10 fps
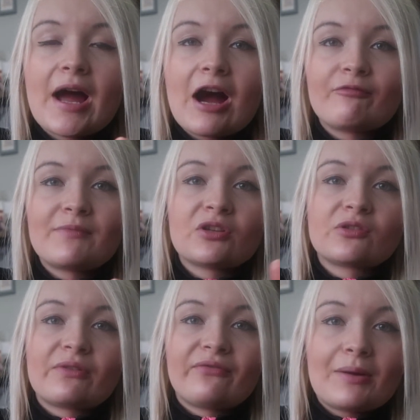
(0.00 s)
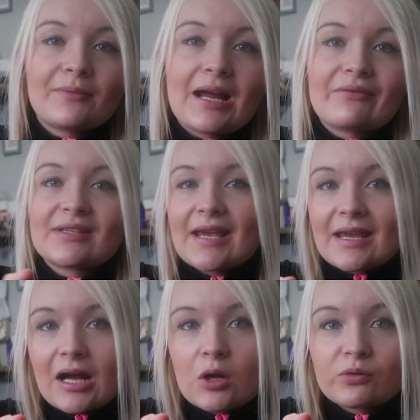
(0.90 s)
have meals with family, having
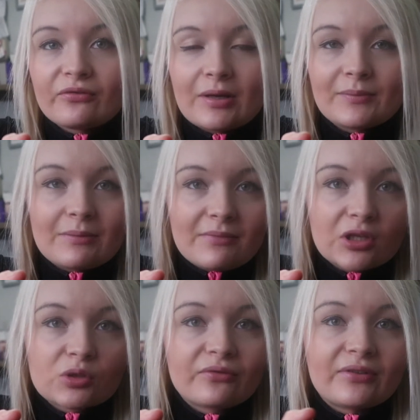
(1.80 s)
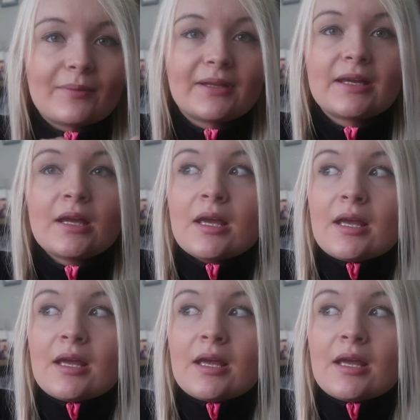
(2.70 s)
takeouts with family, meals with family,